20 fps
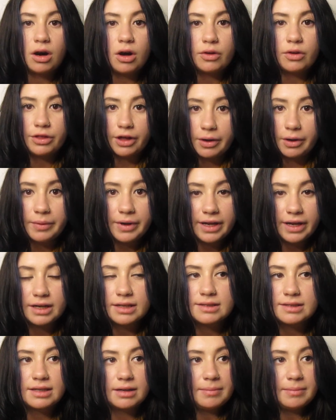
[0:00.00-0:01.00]
Although it
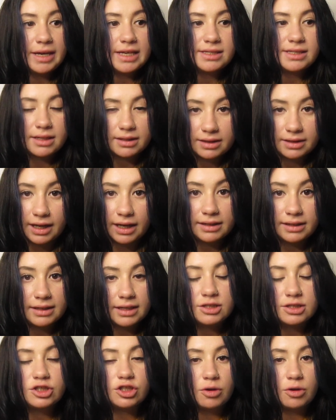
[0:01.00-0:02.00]
is an amazing thing
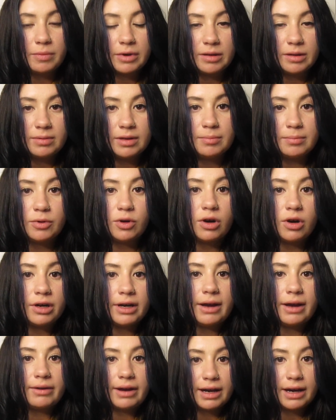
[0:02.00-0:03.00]
that so many people are
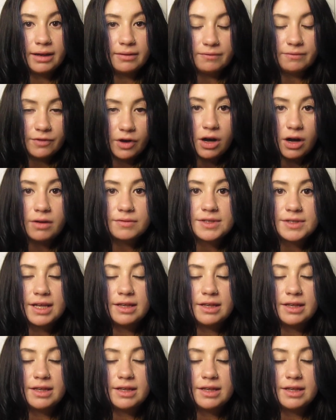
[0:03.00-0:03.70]
now getting involved